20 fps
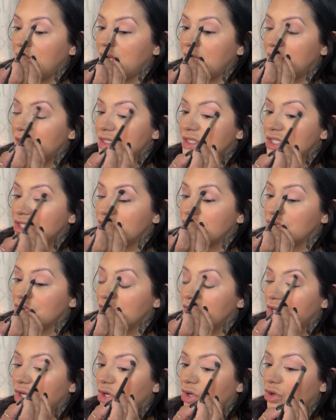dinner
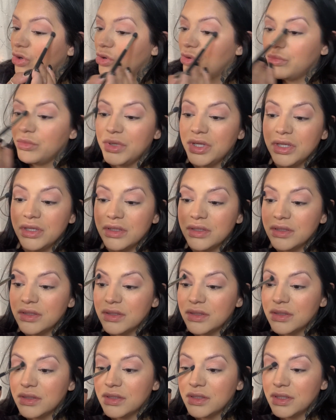at home,
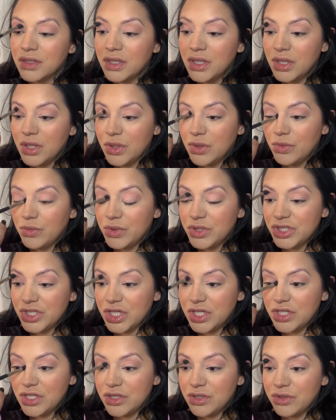which
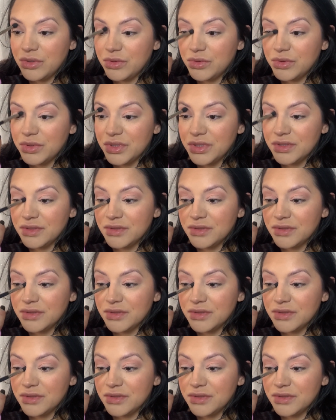I know